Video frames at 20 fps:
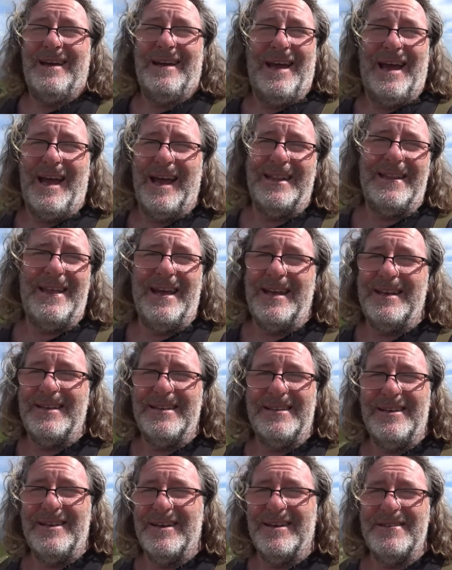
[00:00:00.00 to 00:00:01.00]
and
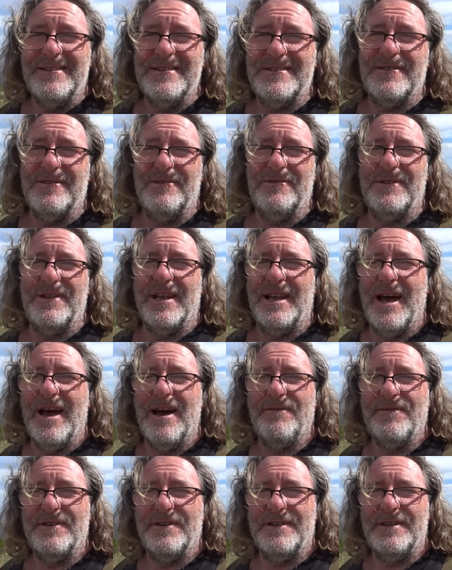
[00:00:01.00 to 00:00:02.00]
then you know just all the
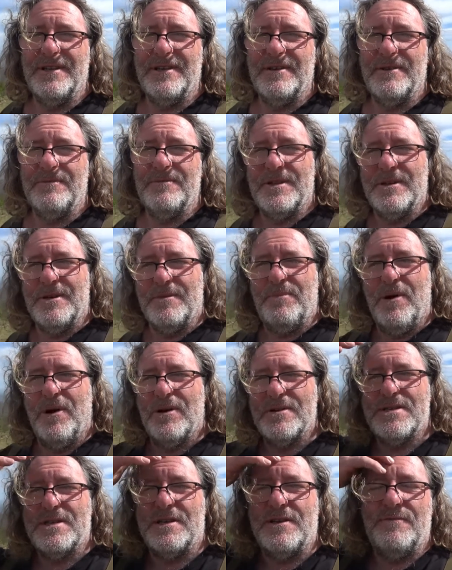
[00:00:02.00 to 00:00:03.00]
love and the, the
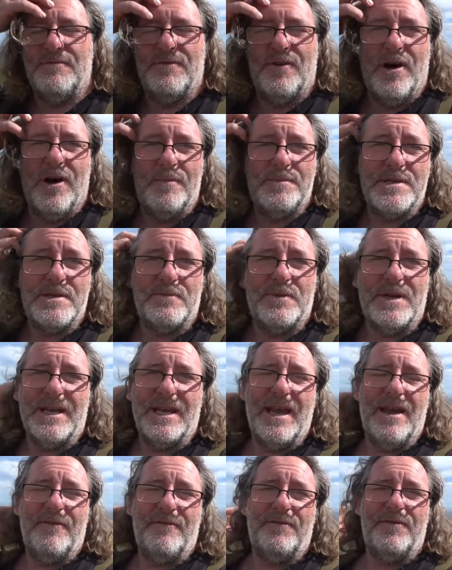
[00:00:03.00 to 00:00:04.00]
positive vibes that we
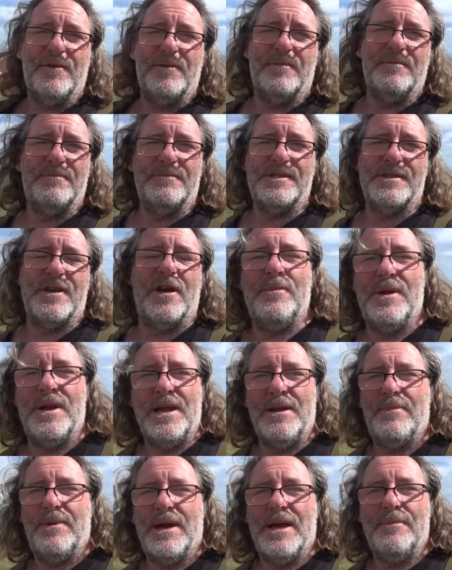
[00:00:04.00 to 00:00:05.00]
get from so
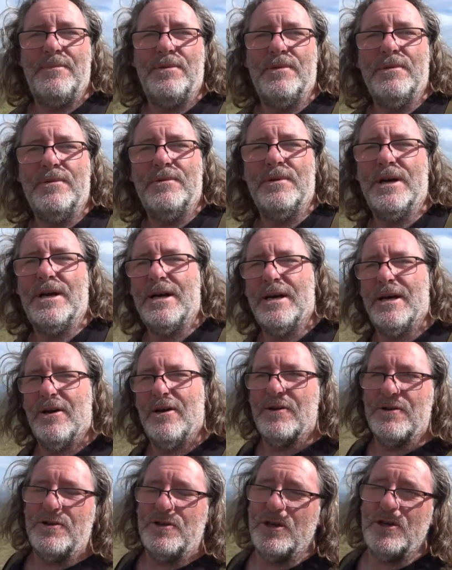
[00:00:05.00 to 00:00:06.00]
many people uh,
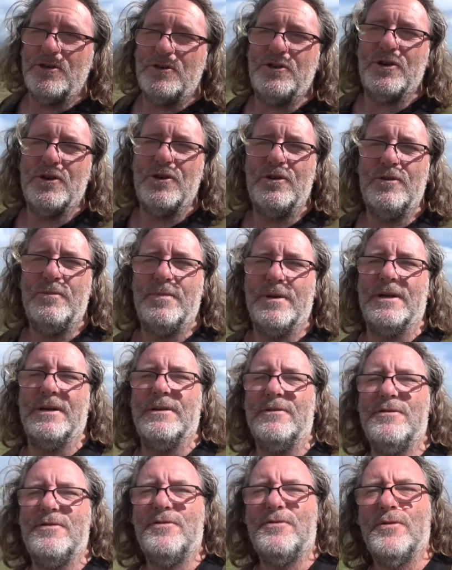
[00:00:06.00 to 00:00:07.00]
on YouTube
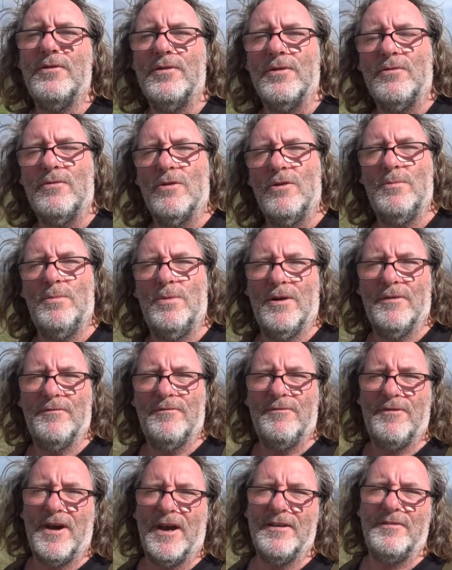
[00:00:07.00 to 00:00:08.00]
and through the group on
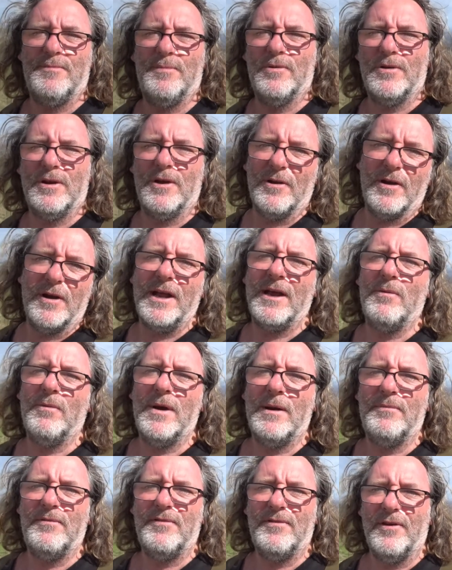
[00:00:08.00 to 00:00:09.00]
Facebook and on our
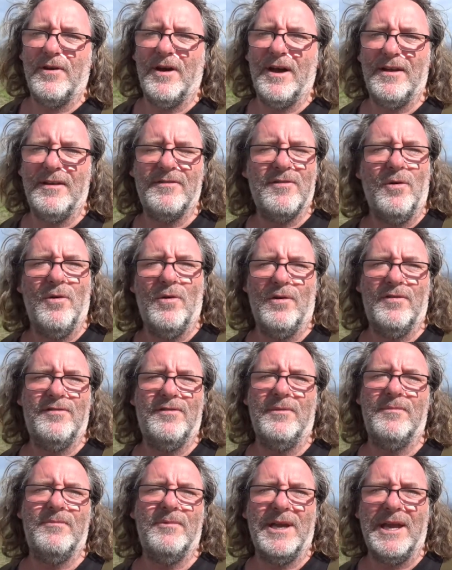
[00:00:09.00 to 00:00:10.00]
website is
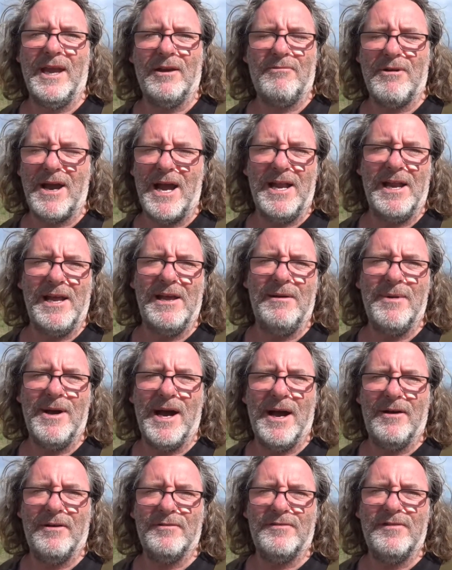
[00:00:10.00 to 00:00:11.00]
awesome. We get great
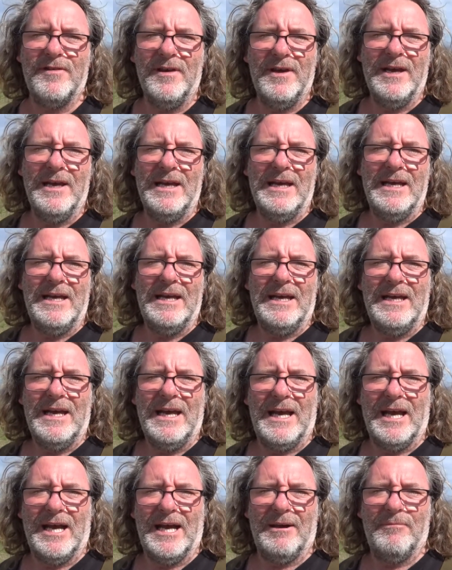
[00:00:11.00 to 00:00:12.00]
emails,
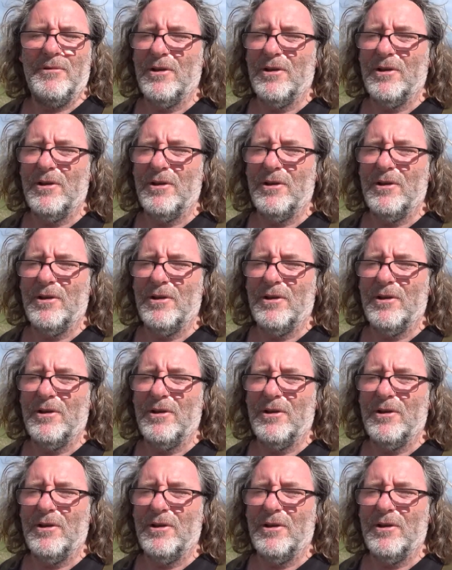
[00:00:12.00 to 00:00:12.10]
um,